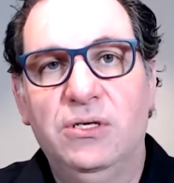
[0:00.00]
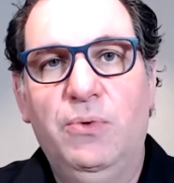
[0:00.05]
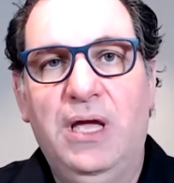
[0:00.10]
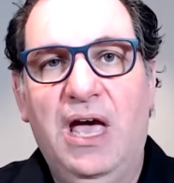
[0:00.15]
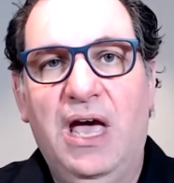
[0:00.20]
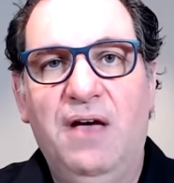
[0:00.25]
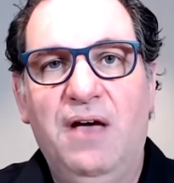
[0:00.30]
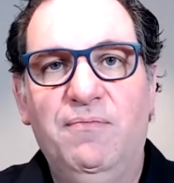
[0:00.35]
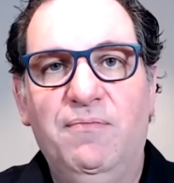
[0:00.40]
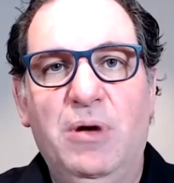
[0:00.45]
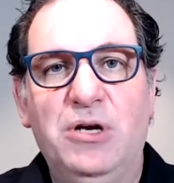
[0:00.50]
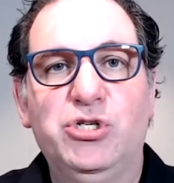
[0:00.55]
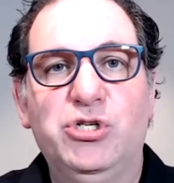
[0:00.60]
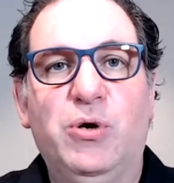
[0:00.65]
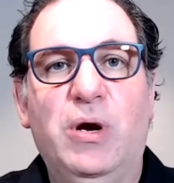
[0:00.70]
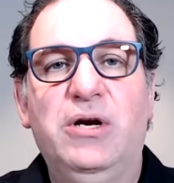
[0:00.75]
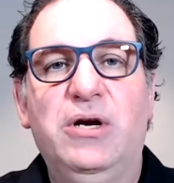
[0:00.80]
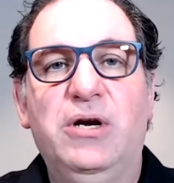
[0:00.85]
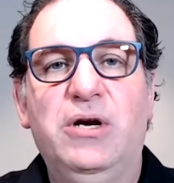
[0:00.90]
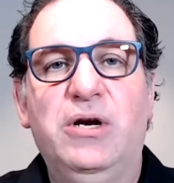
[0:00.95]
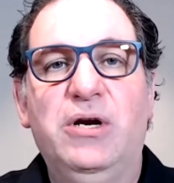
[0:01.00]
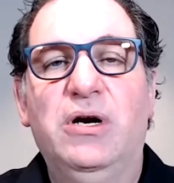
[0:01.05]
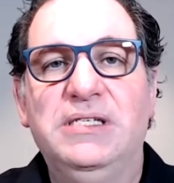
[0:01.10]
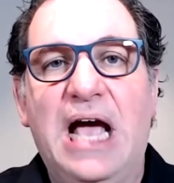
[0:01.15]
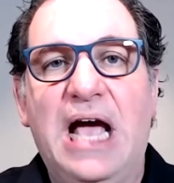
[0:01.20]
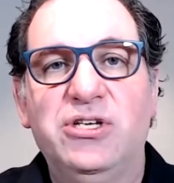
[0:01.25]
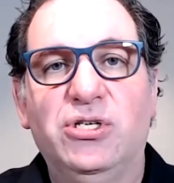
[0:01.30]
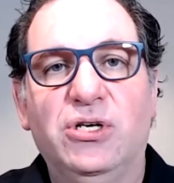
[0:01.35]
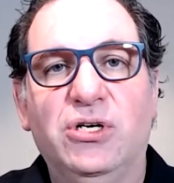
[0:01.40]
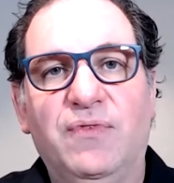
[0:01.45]
We have much greater
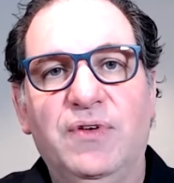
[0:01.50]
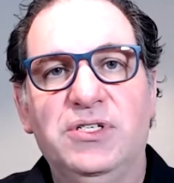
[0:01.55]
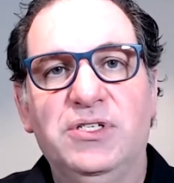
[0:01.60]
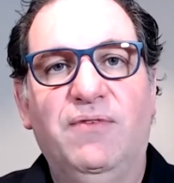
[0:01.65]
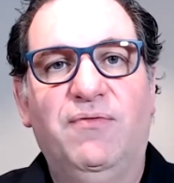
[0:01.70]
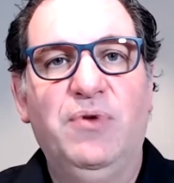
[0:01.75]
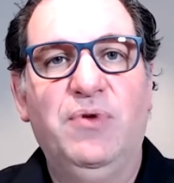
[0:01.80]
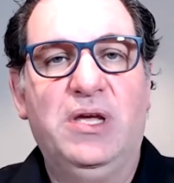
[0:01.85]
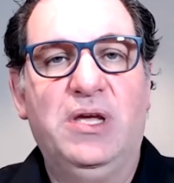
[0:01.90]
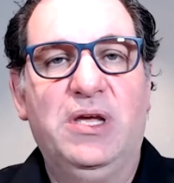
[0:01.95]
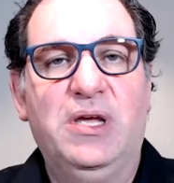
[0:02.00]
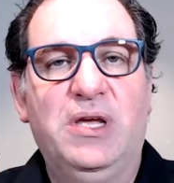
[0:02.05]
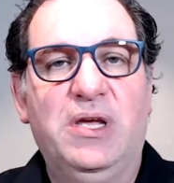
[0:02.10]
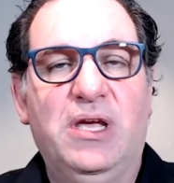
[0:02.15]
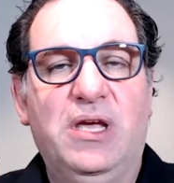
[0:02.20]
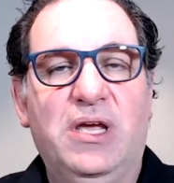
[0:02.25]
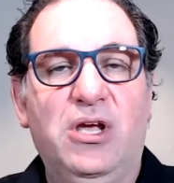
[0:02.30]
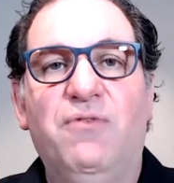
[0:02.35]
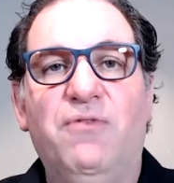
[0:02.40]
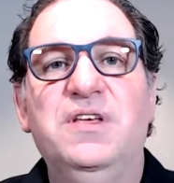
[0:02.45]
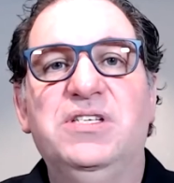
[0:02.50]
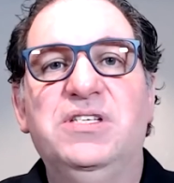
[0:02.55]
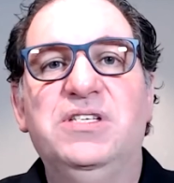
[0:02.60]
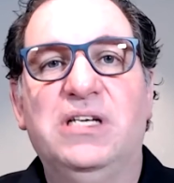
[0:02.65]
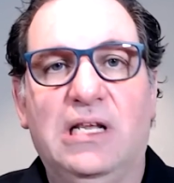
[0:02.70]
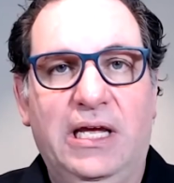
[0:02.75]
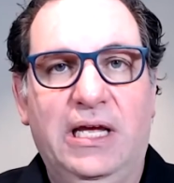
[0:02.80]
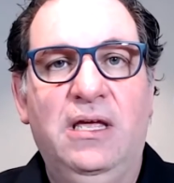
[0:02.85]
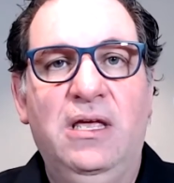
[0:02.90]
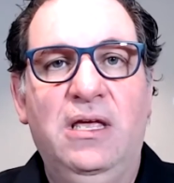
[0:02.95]
attack surface if we can go
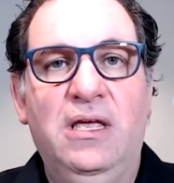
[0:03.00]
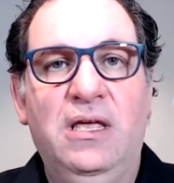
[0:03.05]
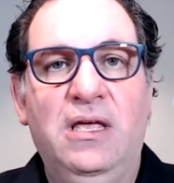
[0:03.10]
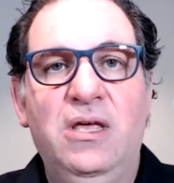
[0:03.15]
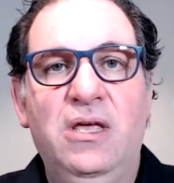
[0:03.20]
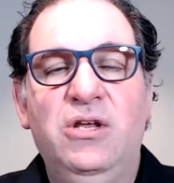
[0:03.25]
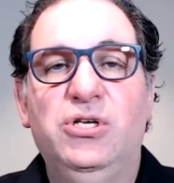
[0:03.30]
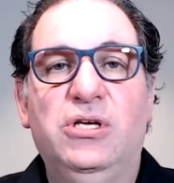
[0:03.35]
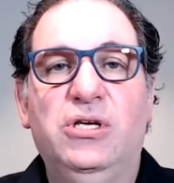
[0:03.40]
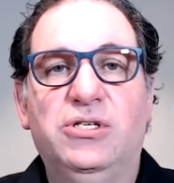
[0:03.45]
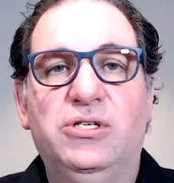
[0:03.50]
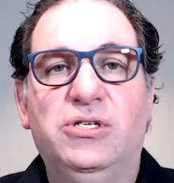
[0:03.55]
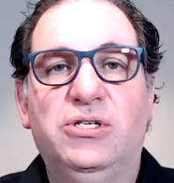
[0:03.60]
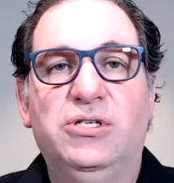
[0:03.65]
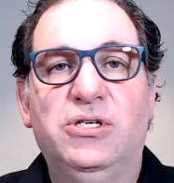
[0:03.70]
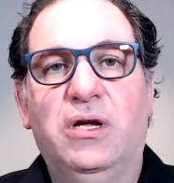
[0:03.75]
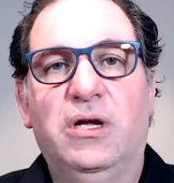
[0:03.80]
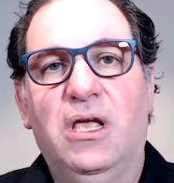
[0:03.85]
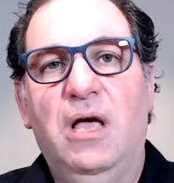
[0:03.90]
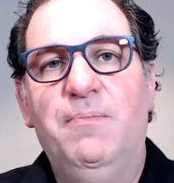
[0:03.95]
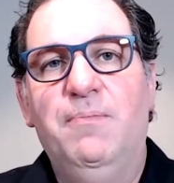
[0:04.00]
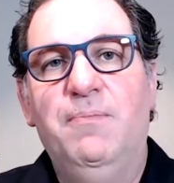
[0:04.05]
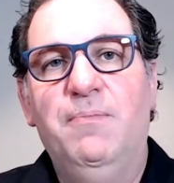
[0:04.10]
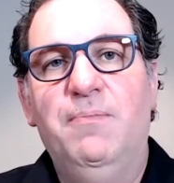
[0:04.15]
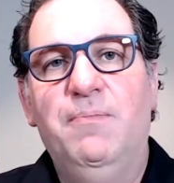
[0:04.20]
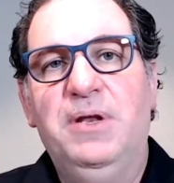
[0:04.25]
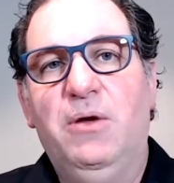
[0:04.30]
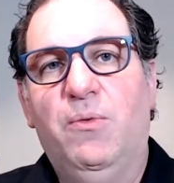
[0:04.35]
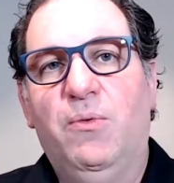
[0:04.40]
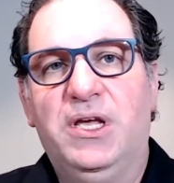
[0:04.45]
physically to the target
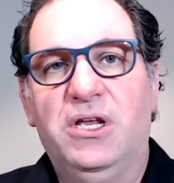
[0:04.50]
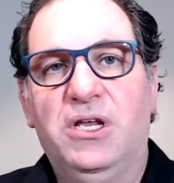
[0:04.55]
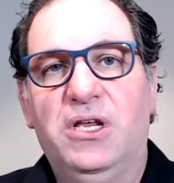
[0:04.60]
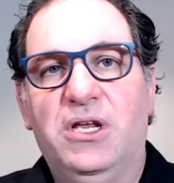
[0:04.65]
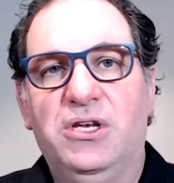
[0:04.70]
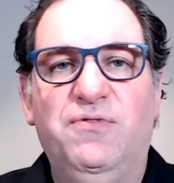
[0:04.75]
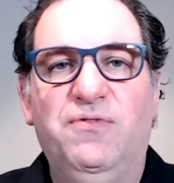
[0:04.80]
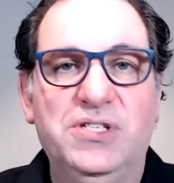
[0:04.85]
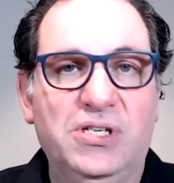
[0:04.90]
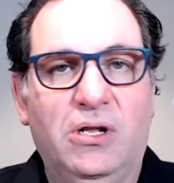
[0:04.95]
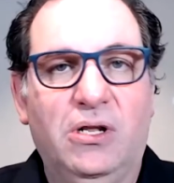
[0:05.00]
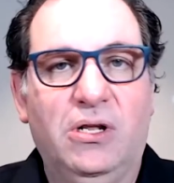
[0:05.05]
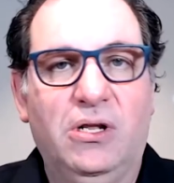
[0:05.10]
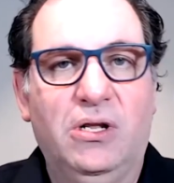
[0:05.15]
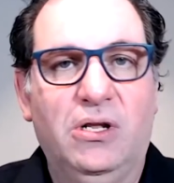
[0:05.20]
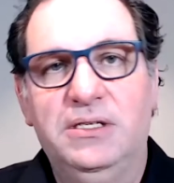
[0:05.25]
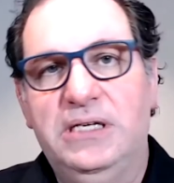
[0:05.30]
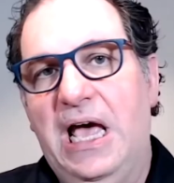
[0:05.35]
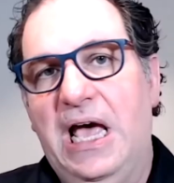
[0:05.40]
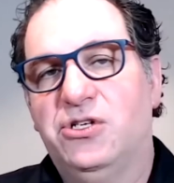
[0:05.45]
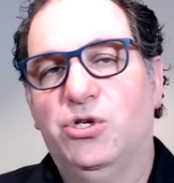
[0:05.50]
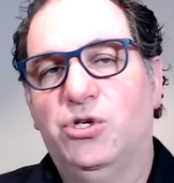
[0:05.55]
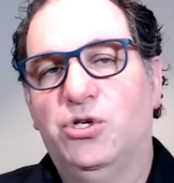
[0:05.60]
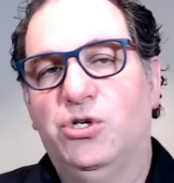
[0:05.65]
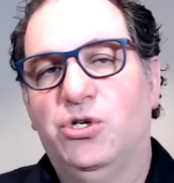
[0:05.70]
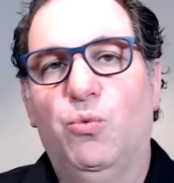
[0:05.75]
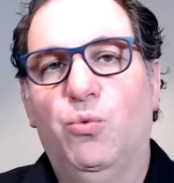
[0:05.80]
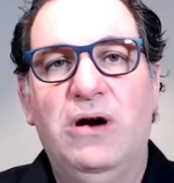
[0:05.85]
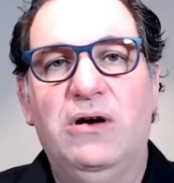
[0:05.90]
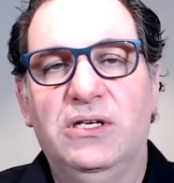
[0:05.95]
company, where we can do physical
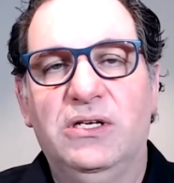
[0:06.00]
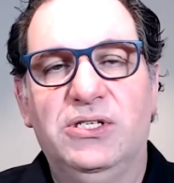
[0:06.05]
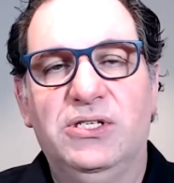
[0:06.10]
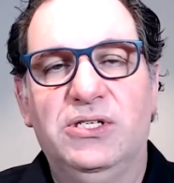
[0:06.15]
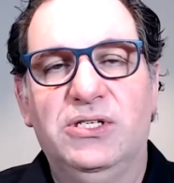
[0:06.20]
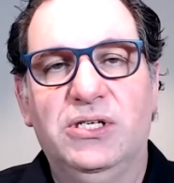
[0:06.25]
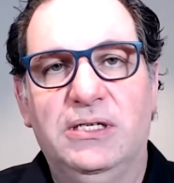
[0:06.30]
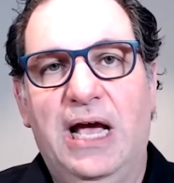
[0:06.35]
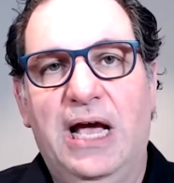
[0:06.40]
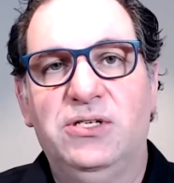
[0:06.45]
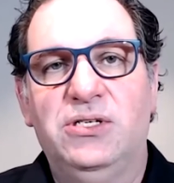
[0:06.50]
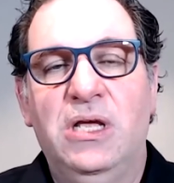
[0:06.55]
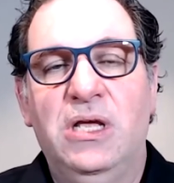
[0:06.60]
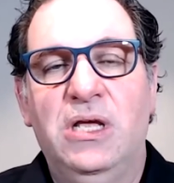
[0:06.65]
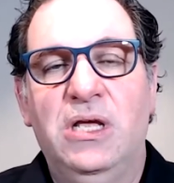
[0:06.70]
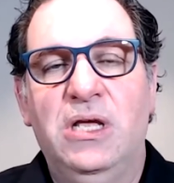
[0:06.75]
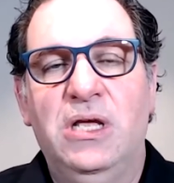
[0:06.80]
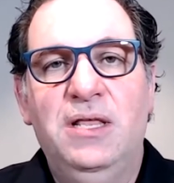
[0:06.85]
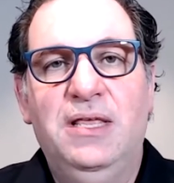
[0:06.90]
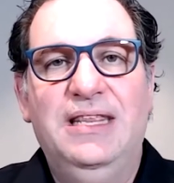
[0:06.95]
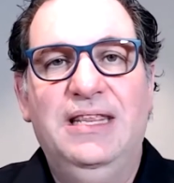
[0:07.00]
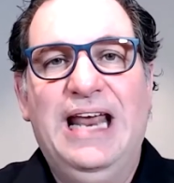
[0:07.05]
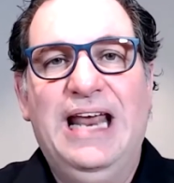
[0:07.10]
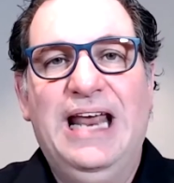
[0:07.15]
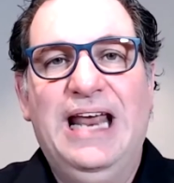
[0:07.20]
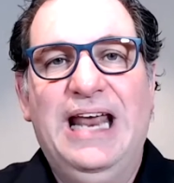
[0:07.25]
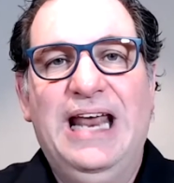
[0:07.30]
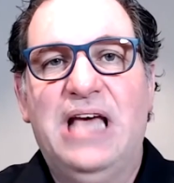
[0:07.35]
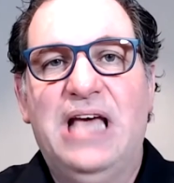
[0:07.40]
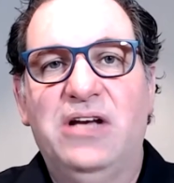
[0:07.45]
attacks or wireless attacks, then
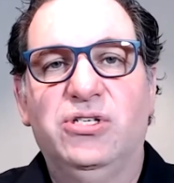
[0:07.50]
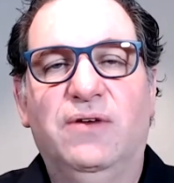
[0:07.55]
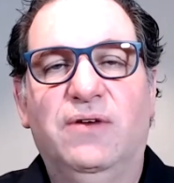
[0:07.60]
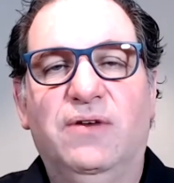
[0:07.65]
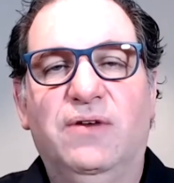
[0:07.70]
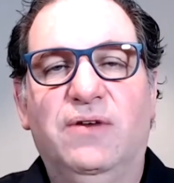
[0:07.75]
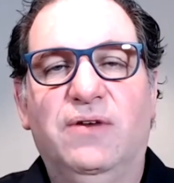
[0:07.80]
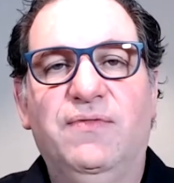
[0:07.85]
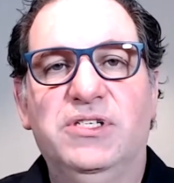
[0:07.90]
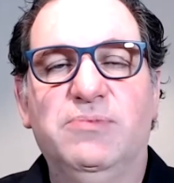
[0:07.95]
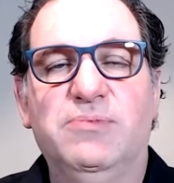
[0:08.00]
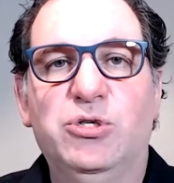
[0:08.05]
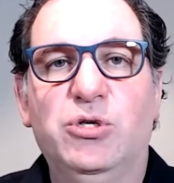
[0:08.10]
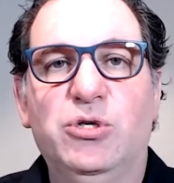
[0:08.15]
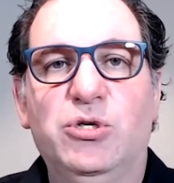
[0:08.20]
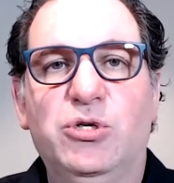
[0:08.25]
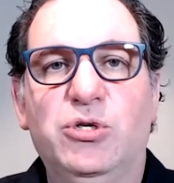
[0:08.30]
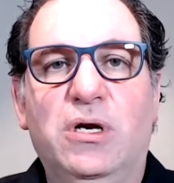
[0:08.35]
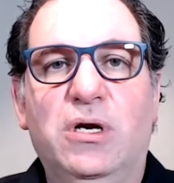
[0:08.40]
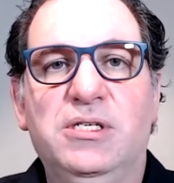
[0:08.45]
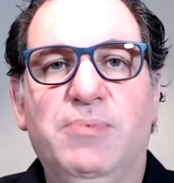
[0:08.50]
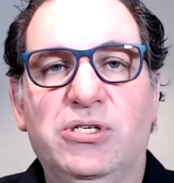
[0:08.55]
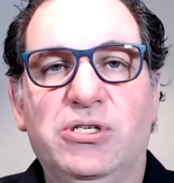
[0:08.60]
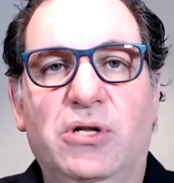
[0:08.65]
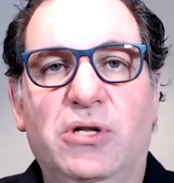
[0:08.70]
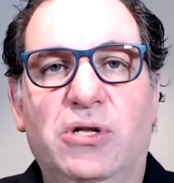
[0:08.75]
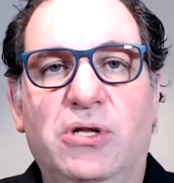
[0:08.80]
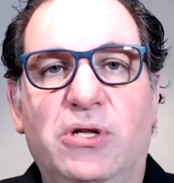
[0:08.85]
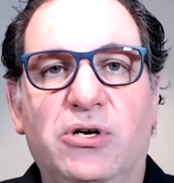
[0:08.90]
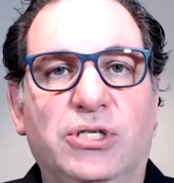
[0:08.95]
that attack surface is much, is
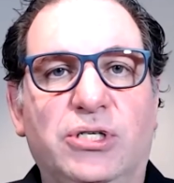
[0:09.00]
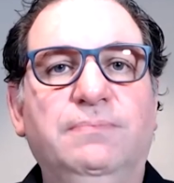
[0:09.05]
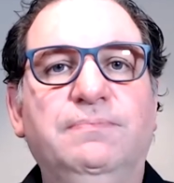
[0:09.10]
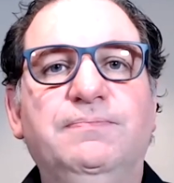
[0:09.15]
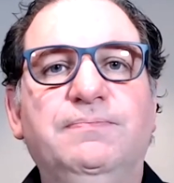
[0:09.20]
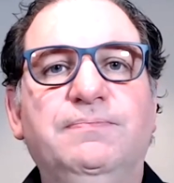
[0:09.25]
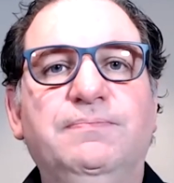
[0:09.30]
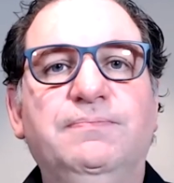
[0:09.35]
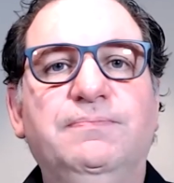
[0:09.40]
much larger.